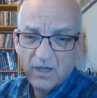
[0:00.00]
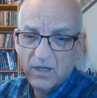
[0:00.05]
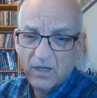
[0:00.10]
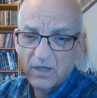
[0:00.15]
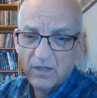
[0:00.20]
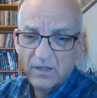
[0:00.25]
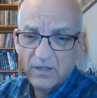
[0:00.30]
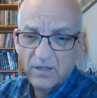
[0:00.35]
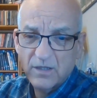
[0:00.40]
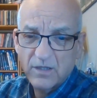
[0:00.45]

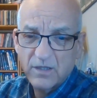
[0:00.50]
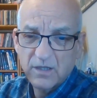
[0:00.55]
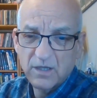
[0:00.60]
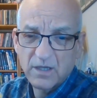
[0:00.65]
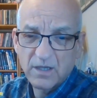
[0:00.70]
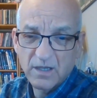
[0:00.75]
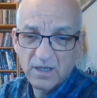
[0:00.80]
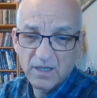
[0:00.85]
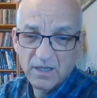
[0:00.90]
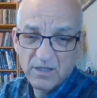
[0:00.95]
and
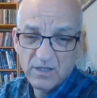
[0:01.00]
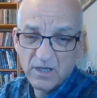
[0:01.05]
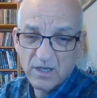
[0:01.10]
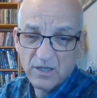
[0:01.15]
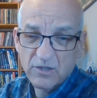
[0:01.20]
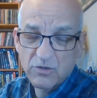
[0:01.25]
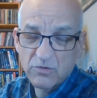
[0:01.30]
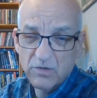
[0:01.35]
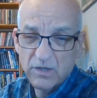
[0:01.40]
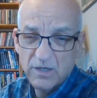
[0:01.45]
uh,
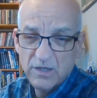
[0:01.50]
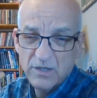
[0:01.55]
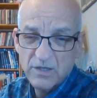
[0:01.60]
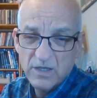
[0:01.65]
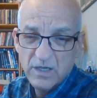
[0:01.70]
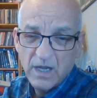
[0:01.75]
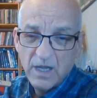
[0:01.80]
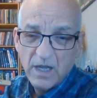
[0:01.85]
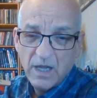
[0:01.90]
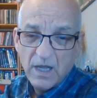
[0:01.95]
accessories.